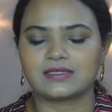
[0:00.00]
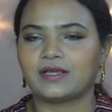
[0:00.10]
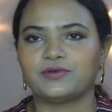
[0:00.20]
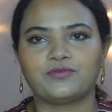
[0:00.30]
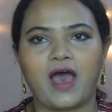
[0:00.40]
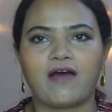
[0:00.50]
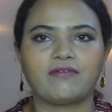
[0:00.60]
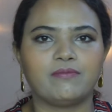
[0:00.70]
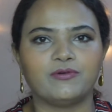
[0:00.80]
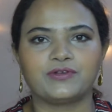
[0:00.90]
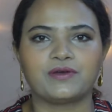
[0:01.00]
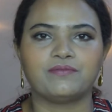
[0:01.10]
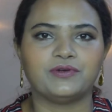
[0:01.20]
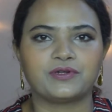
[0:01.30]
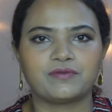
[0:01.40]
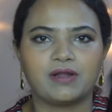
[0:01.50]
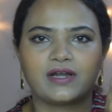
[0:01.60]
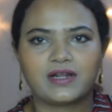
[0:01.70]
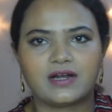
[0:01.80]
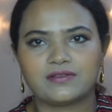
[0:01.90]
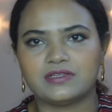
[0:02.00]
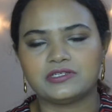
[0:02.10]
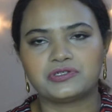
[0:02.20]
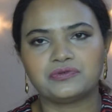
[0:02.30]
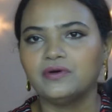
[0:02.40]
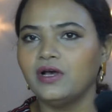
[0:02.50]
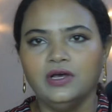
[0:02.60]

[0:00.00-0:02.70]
Like you have a beauty blender and these two,